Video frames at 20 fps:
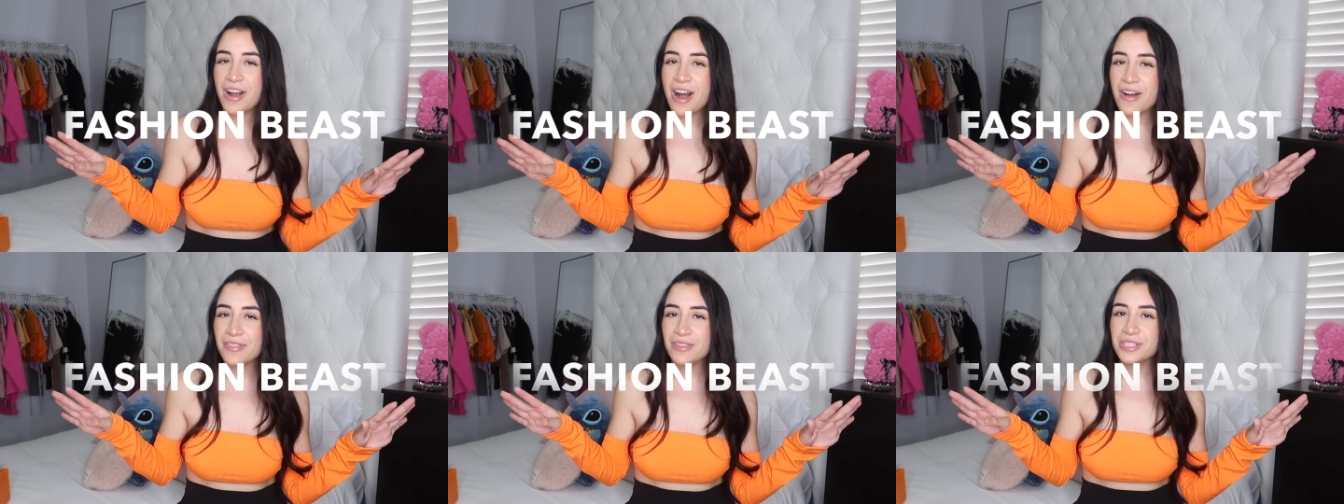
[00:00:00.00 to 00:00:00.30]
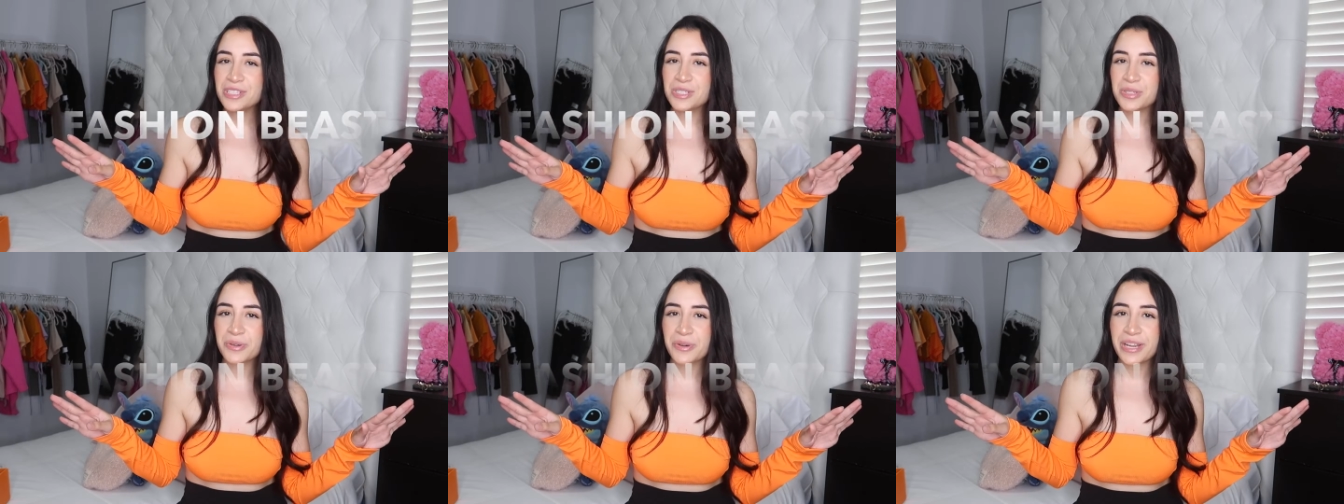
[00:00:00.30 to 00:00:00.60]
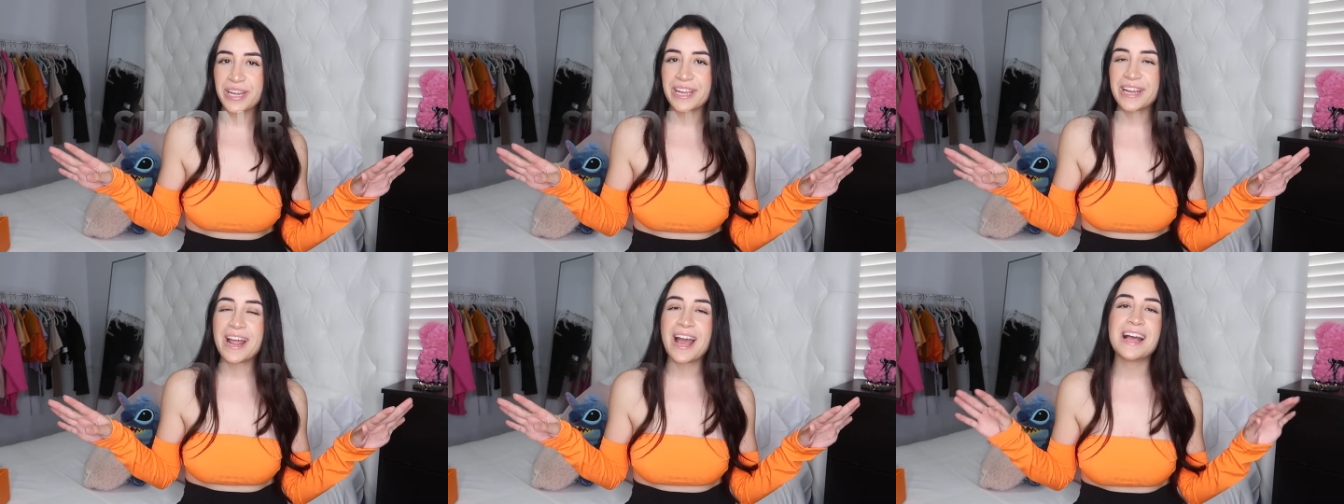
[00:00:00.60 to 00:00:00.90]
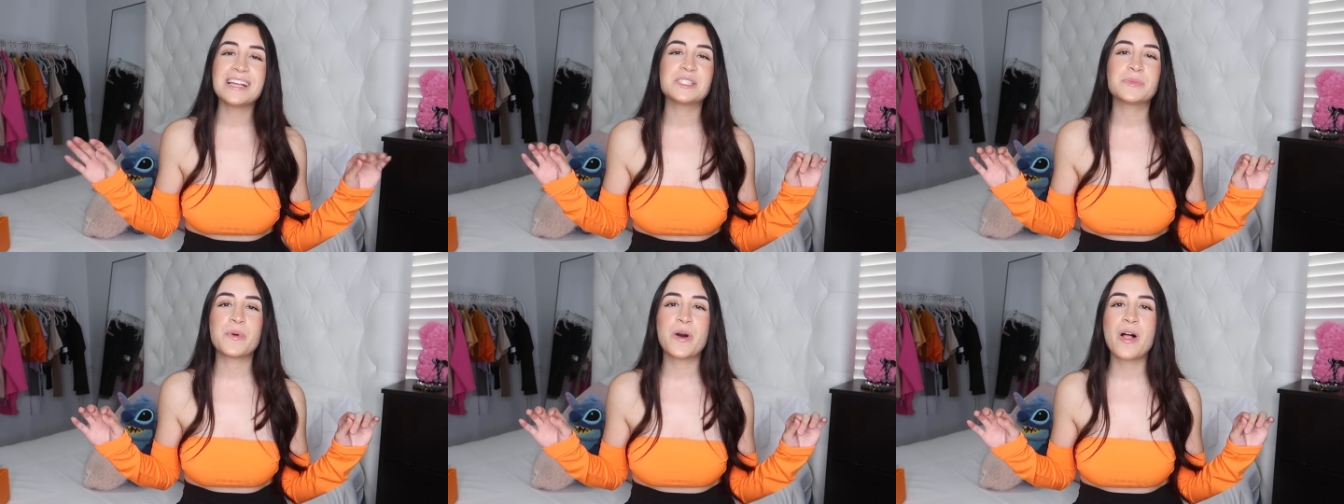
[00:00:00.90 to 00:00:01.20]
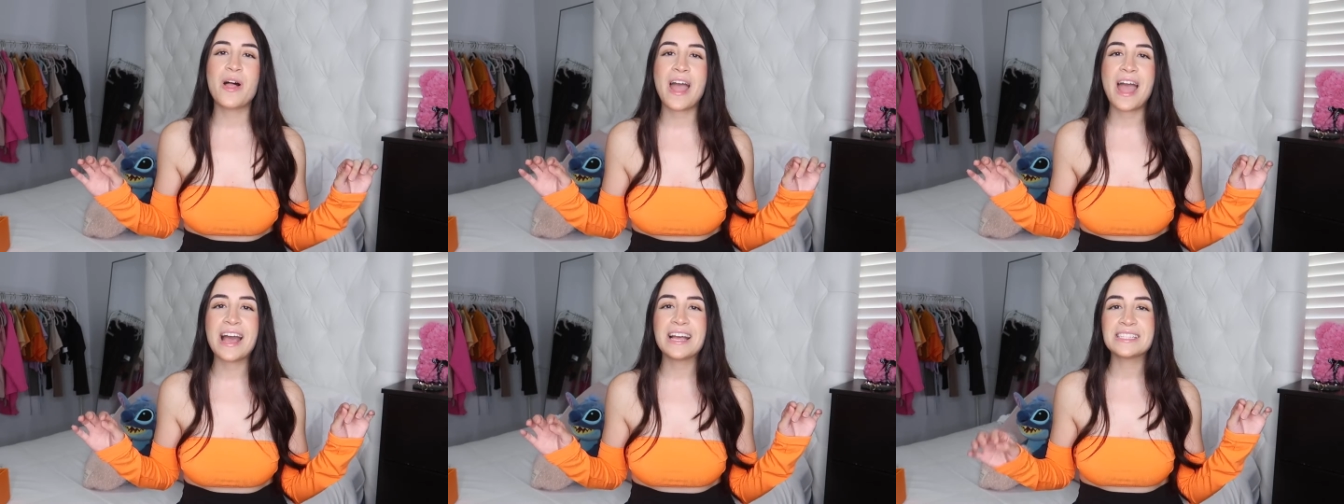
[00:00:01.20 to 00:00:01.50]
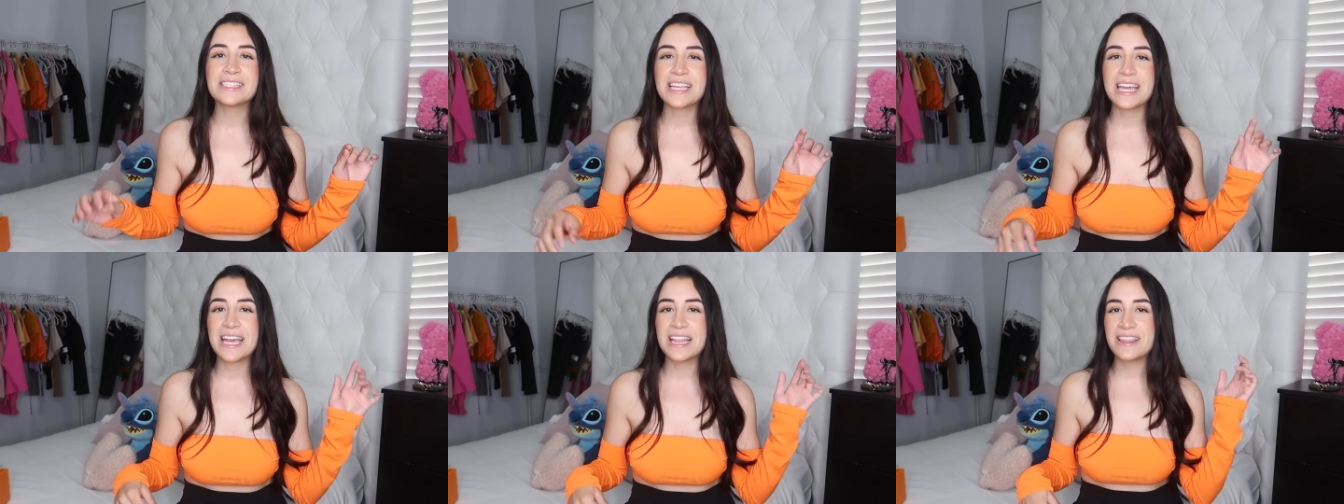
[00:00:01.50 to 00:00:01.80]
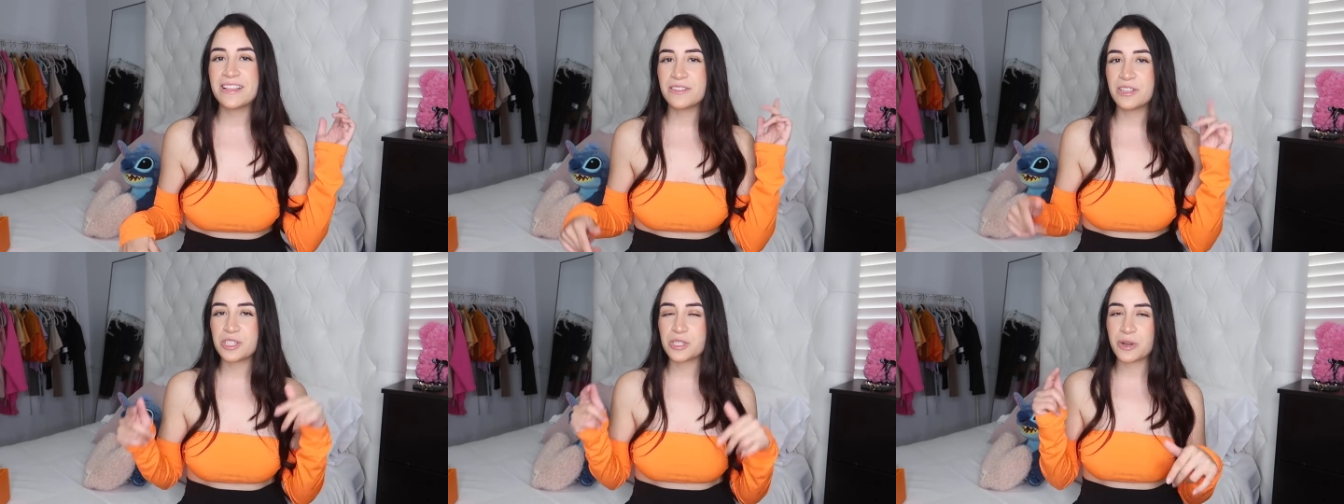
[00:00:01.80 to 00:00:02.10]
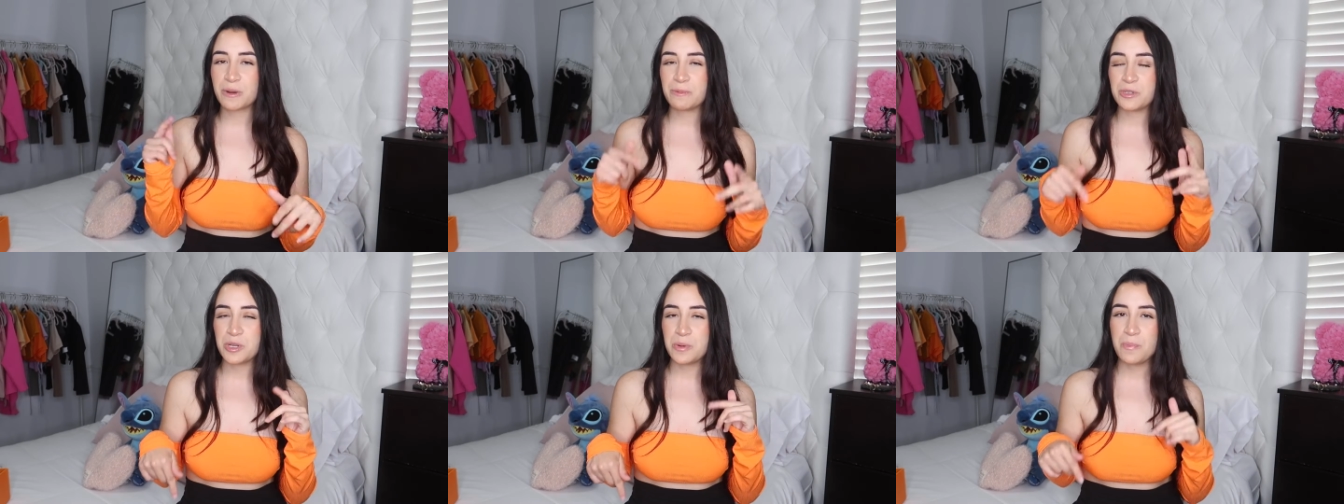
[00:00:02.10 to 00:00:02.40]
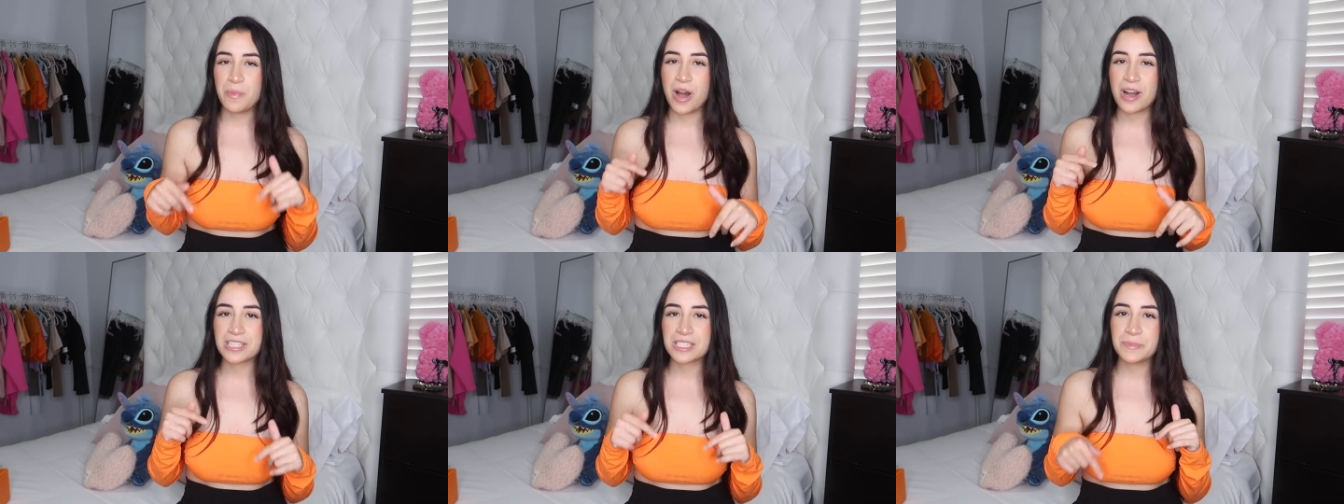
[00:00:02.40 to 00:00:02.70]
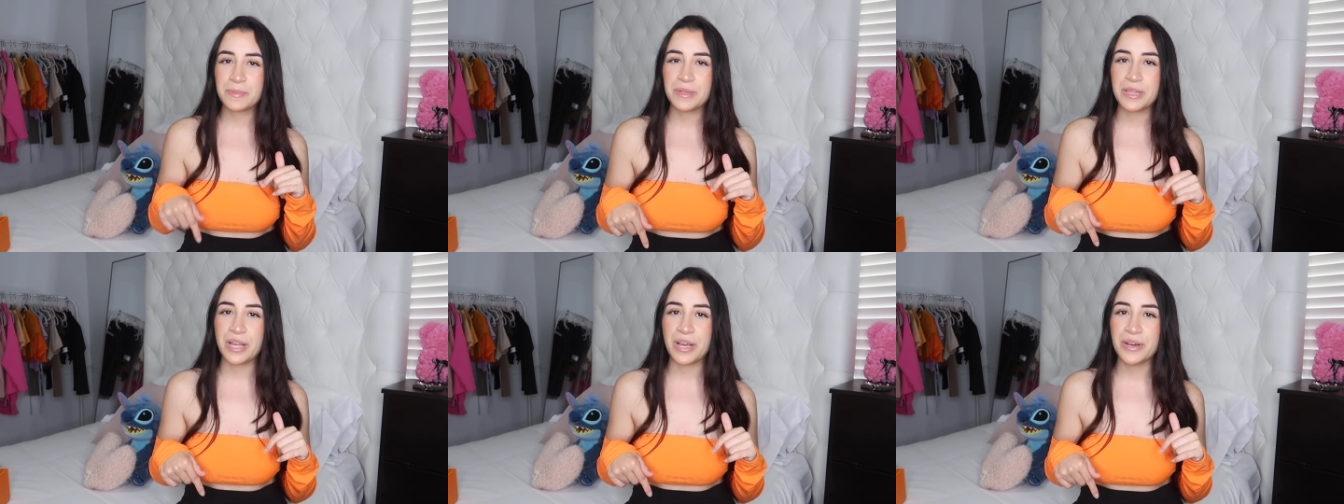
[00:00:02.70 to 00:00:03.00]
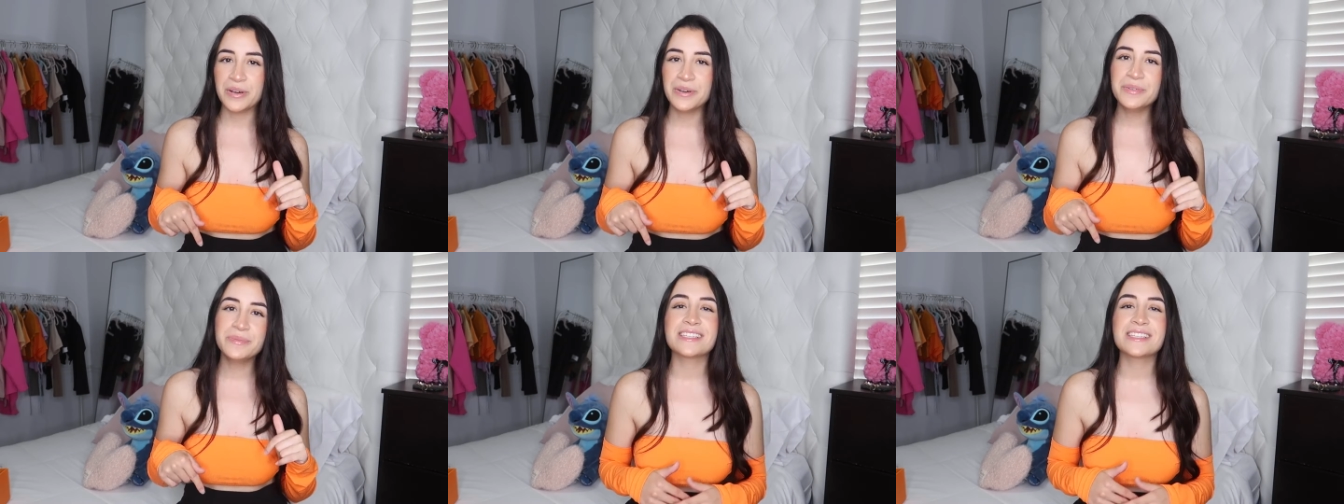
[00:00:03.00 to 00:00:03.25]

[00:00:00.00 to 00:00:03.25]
on the screen as well as in the description box below.